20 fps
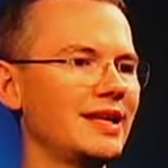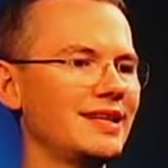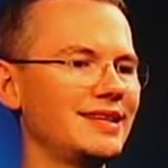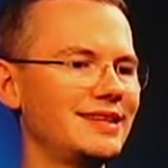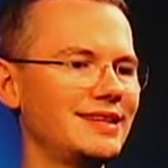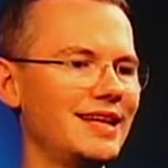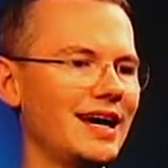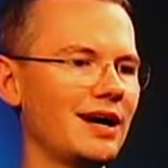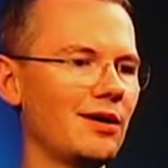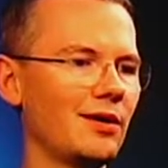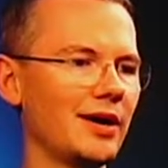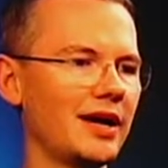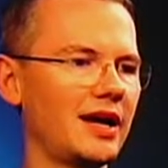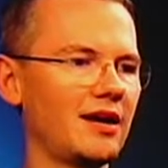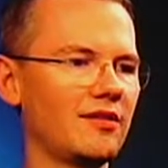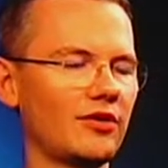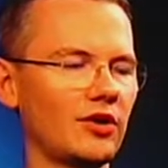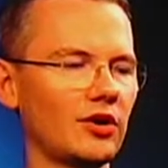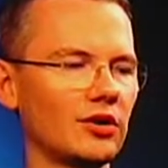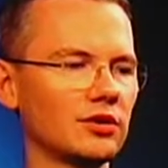Now I
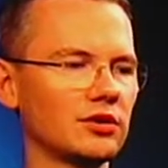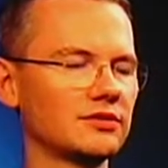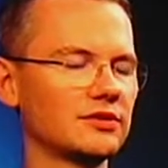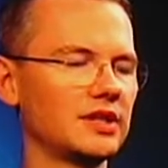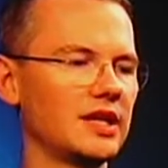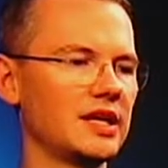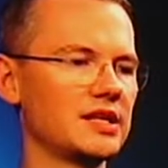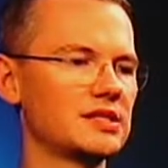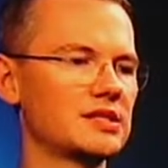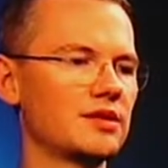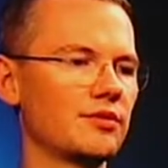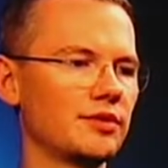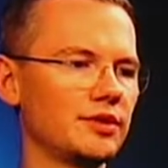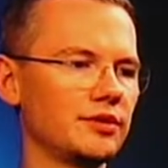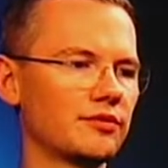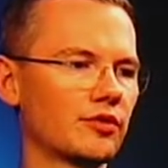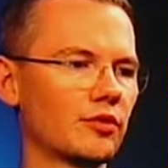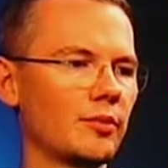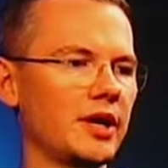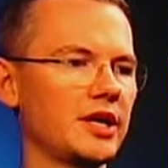have all of the necessary
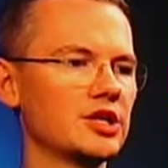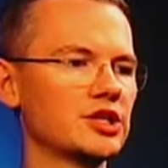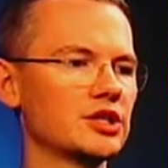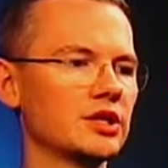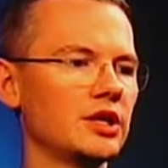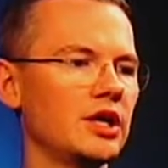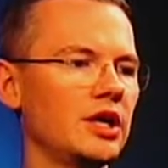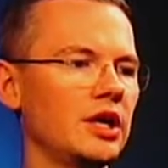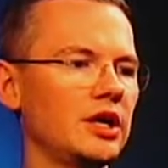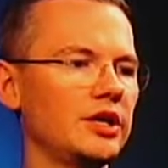information.